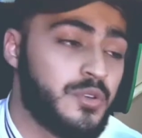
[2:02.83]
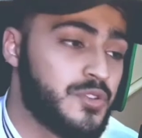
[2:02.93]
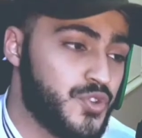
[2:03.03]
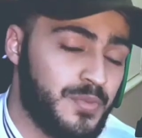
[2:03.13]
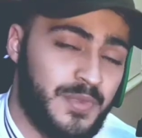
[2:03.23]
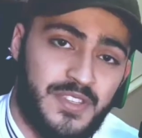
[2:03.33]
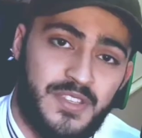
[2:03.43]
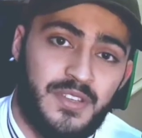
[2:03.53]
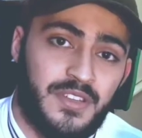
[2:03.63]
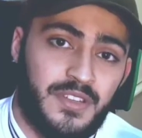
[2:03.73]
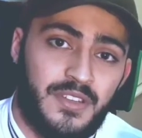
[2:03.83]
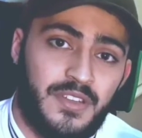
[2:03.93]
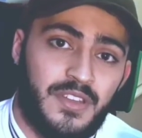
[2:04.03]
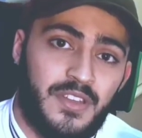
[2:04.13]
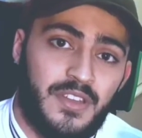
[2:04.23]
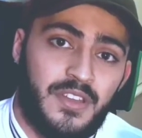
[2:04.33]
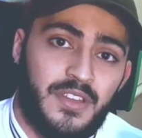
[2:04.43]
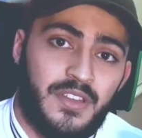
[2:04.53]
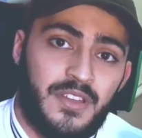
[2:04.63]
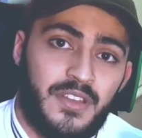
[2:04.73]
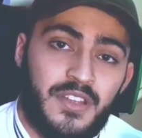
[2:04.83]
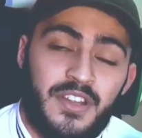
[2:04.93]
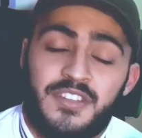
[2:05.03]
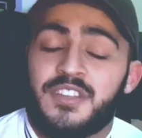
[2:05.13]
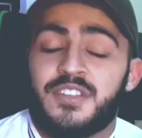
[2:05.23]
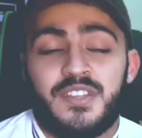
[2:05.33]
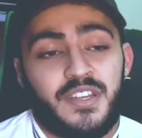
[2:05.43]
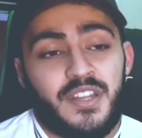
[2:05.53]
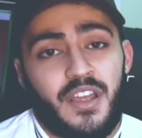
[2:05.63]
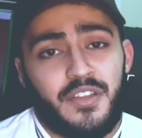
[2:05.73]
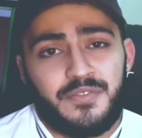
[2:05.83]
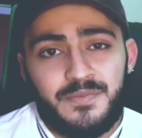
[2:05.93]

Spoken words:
enjoyment in her day-to-day life.